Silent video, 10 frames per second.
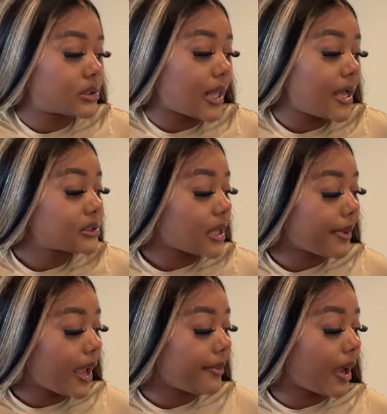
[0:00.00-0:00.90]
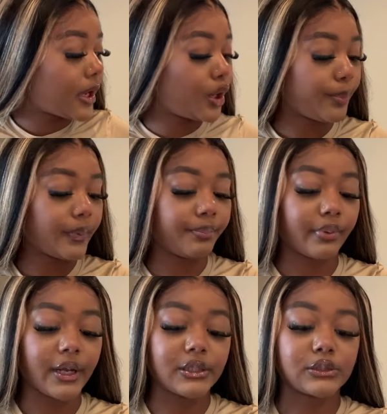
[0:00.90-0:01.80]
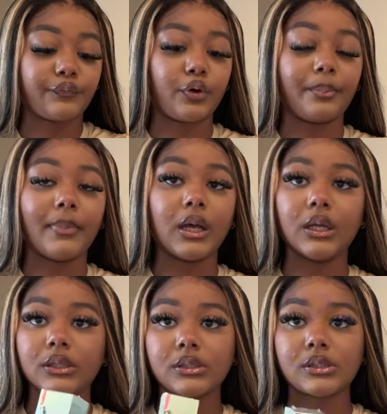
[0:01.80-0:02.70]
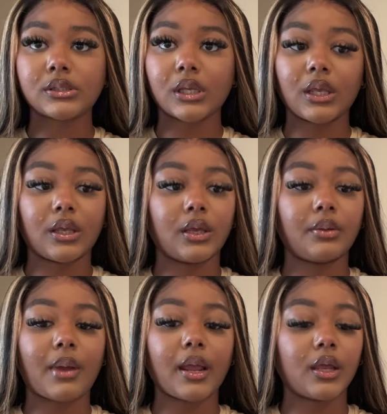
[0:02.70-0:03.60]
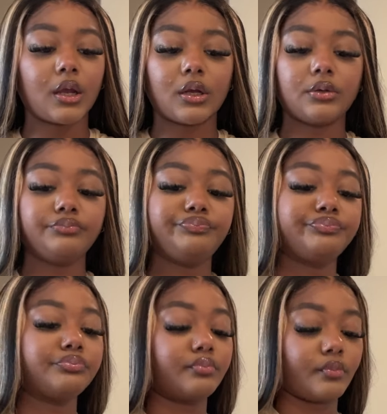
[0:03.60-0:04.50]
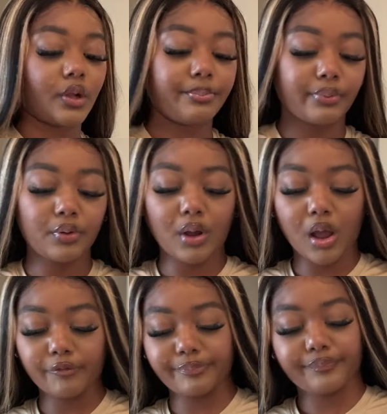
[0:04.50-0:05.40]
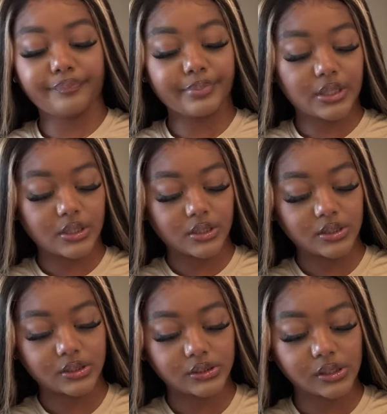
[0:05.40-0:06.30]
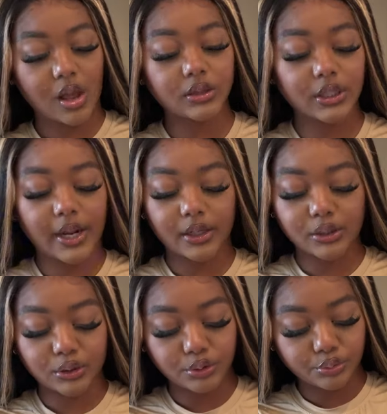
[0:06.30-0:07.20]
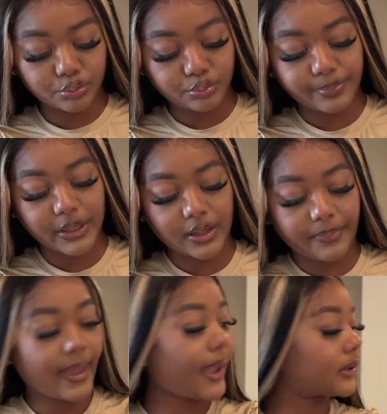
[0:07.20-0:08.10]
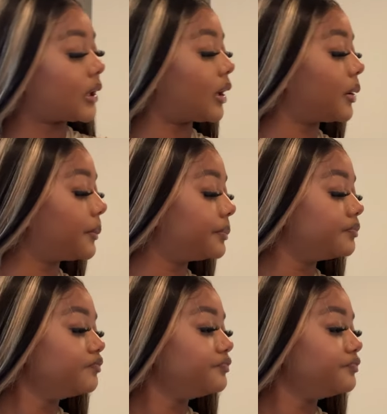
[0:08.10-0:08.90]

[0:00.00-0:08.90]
Last time I had my hair up in braids for months, and my hair broke off because all of that glue been packed up.